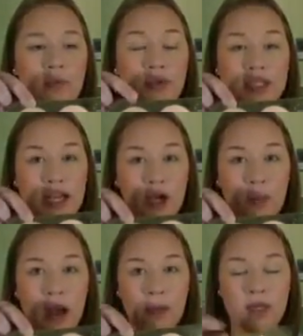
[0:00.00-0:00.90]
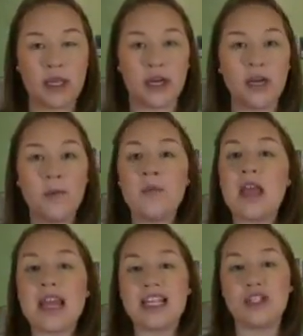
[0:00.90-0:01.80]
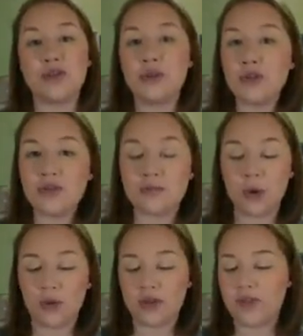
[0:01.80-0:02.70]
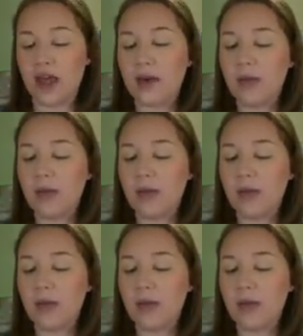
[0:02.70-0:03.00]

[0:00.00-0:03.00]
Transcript: Prosecco Pop here, and I do use both of them.